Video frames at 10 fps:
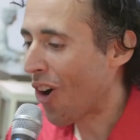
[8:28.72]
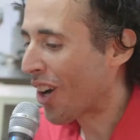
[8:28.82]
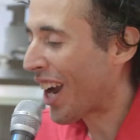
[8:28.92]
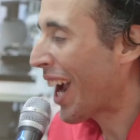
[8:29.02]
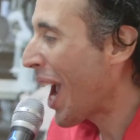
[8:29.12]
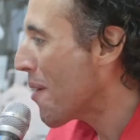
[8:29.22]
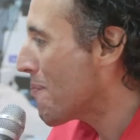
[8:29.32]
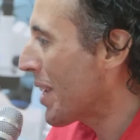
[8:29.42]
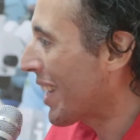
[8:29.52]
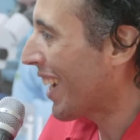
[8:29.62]
how can
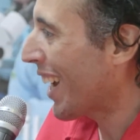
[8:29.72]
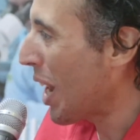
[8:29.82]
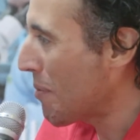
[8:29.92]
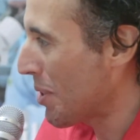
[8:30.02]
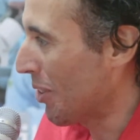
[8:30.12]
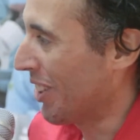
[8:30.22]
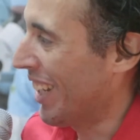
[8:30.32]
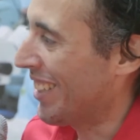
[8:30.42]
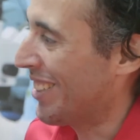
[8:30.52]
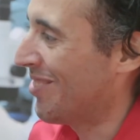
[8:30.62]
EPIC help you on that?